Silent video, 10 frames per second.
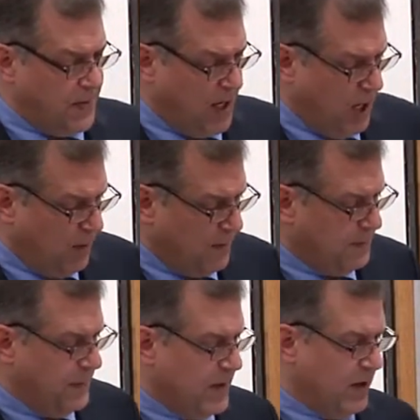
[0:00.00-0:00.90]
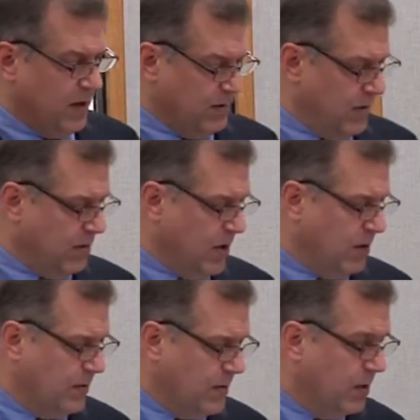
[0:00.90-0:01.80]
um, are,
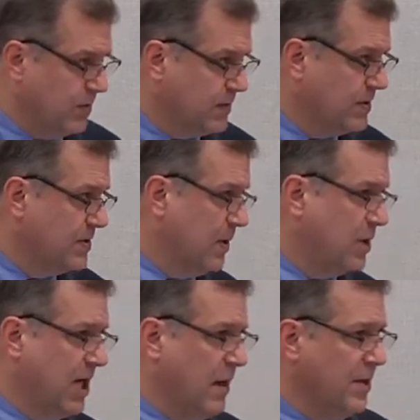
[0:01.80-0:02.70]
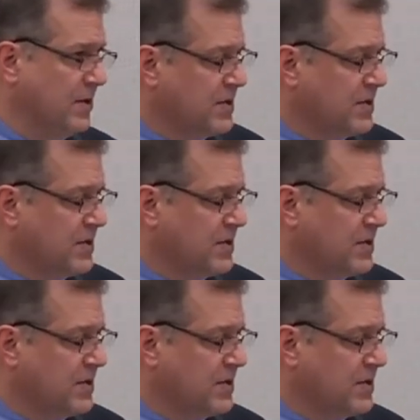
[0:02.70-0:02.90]
are, are, somewhat common.